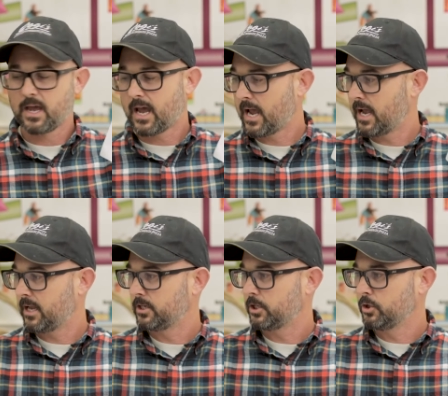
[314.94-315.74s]

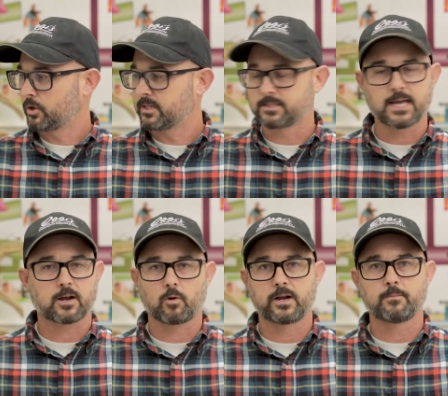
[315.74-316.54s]
and you can
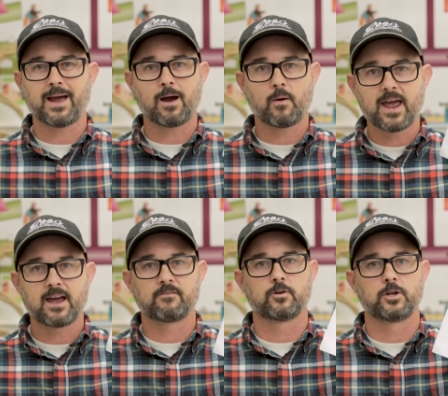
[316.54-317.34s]
decorate them
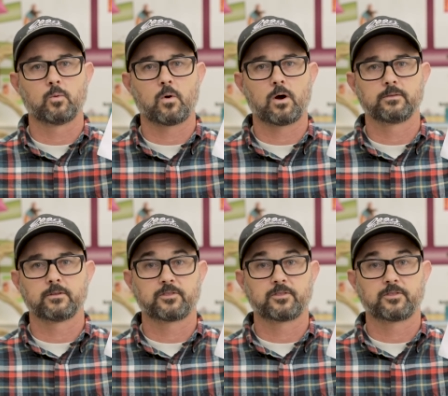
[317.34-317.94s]
however you want.